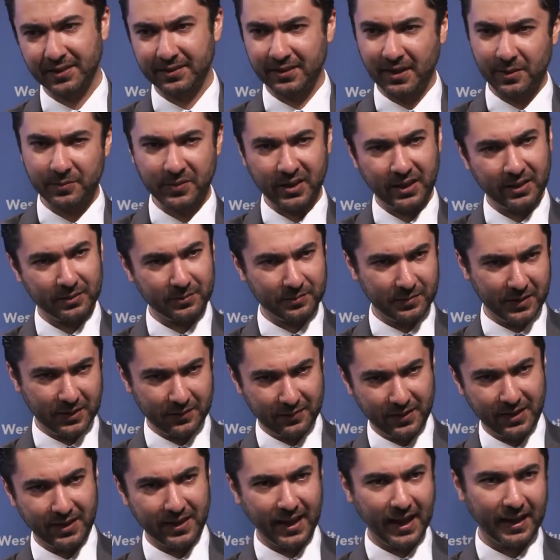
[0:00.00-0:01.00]
something
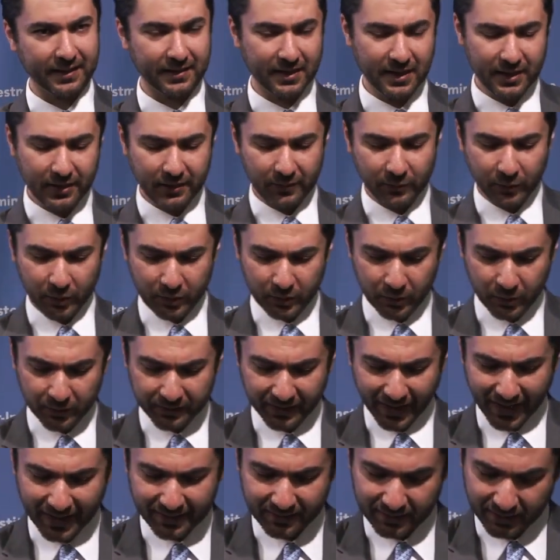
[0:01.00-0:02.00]
between that, for
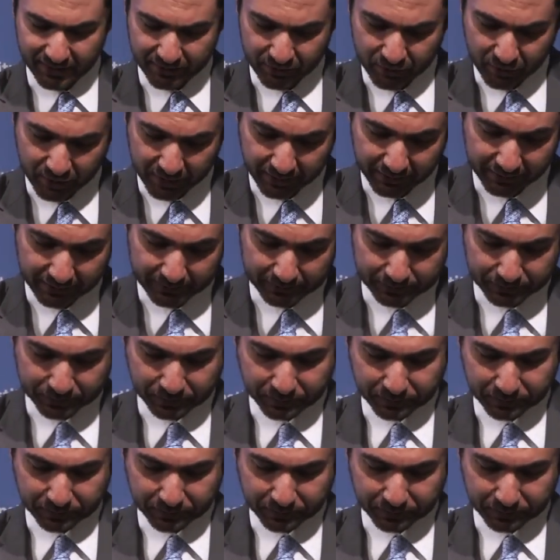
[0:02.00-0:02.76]
those eight countries.